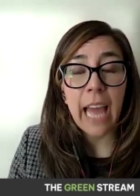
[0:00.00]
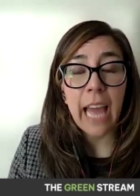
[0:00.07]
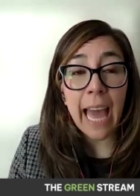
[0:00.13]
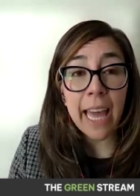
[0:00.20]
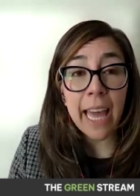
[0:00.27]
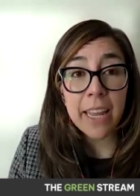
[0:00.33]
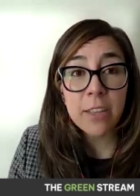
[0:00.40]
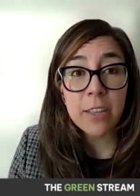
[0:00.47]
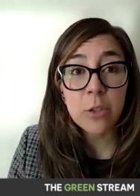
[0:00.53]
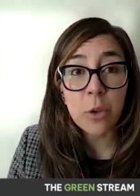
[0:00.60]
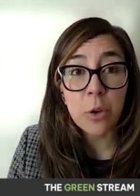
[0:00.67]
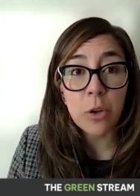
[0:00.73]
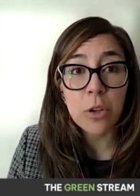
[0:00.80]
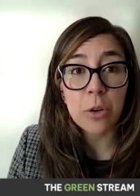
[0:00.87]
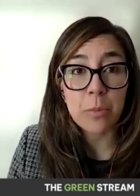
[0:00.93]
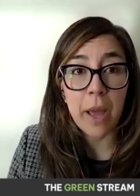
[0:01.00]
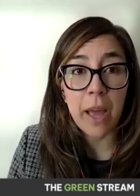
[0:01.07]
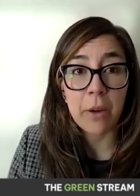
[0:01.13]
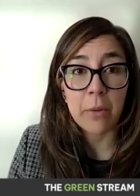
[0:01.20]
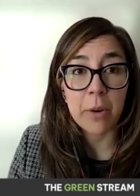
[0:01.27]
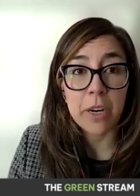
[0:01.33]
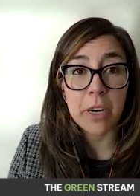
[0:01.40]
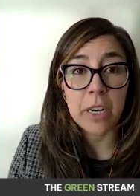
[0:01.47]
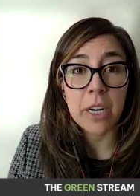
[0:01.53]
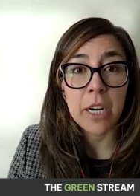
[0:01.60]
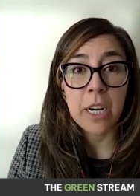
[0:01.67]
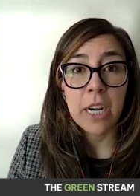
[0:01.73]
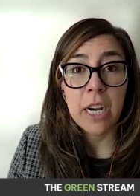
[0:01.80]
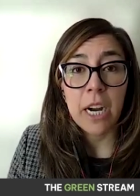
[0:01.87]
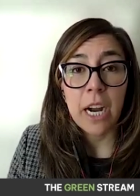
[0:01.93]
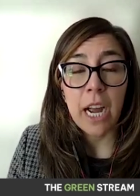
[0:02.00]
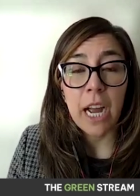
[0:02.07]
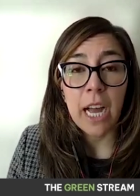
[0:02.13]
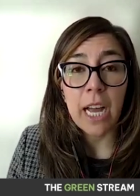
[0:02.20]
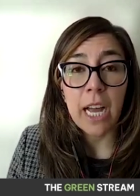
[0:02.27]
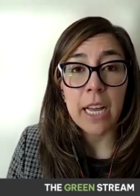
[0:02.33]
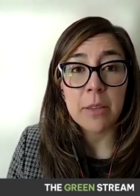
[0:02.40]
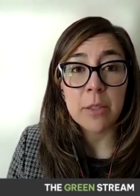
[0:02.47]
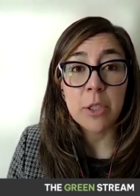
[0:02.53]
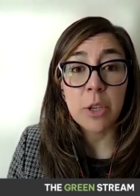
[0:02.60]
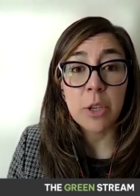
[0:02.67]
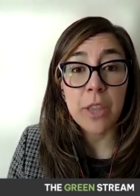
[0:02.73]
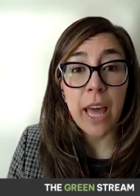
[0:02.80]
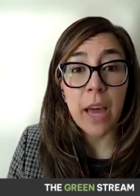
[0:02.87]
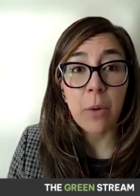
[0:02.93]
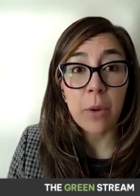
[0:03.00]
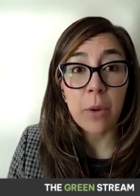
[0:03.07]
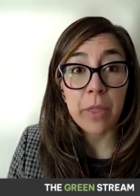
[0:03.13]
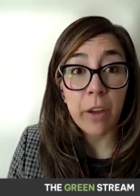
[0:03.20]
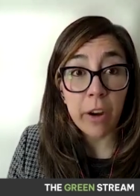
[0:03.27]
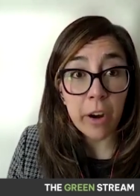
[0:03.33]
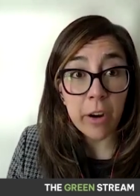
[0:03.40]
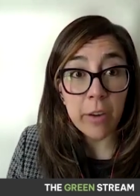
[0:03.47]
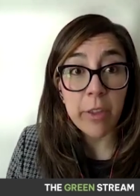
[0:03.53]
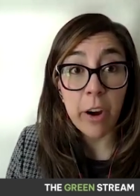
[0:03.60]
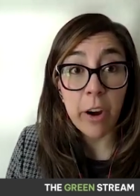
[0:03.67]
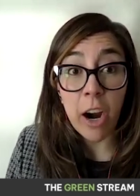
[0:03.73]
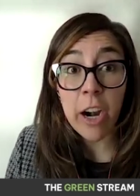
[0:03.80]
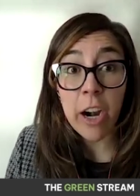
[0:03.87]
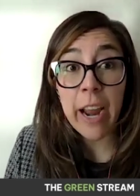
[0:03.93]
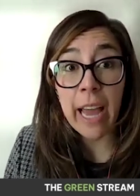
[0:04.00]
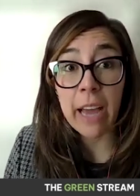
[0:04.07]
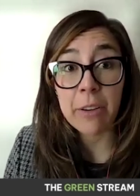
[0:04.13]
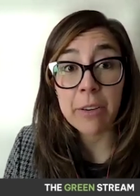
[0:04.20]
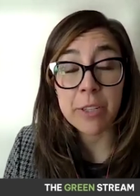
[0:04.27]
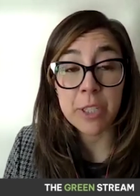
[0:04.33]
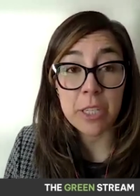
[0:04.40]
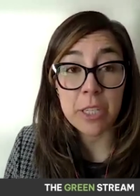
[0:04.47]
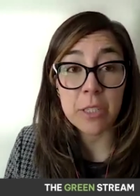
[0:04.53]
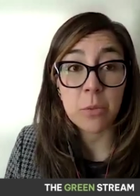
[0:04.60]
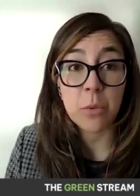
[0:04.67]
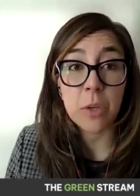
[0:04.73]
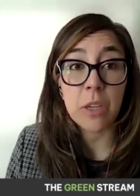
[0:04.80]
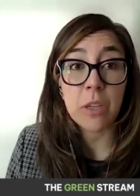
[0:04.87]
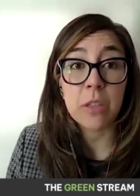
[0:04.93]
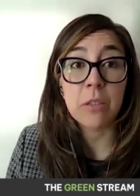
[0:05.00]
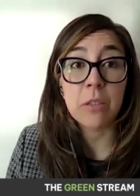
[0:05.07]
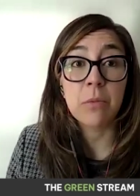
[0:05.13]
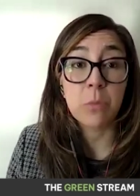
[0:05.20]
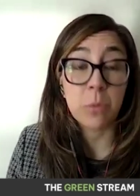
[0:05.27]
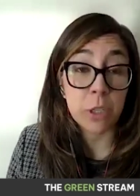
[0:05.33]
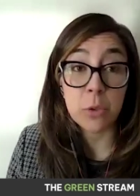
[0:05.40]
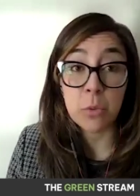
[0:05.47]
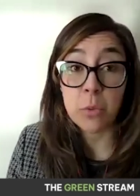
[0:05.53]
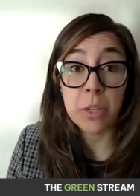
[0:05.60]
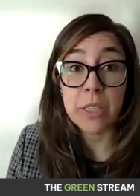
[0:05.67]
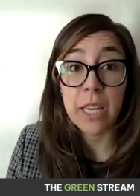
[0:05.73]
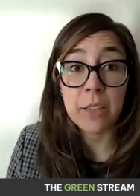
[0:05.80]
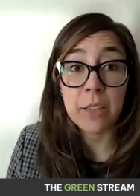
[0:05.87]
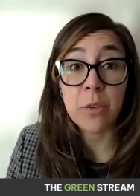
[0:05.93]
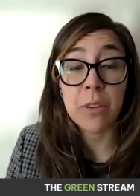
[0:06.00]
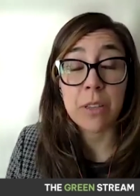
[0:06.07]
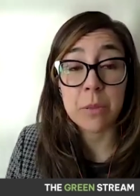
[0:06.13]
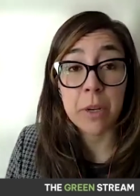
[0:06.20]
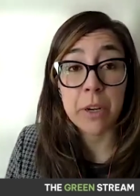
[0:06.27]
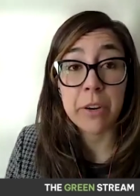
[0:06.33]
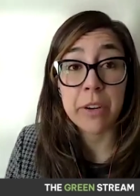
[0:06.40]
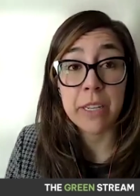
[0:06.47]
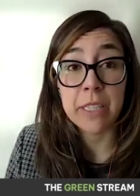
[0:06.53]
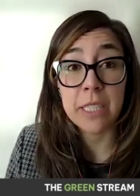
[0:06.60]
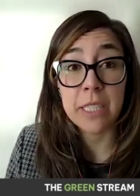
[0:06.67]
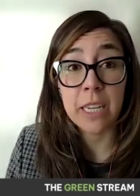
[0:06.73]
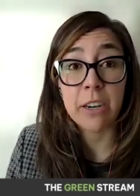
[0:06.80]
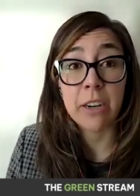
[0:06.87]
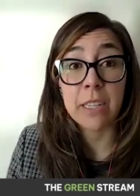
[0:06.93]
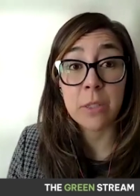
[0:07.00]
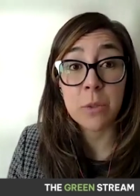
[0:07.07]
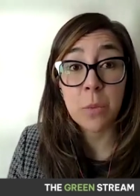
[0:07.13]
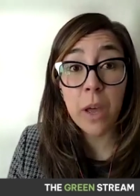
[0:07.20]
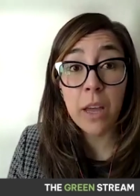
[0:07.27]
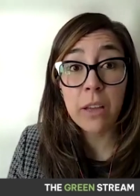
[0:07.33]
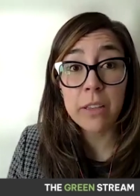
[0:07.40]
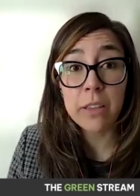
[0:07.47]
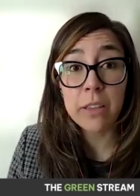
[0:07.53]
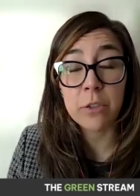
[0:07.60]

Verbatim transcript: adding solar power uh, so that when there, there are outages, we which we tend to experience here as well in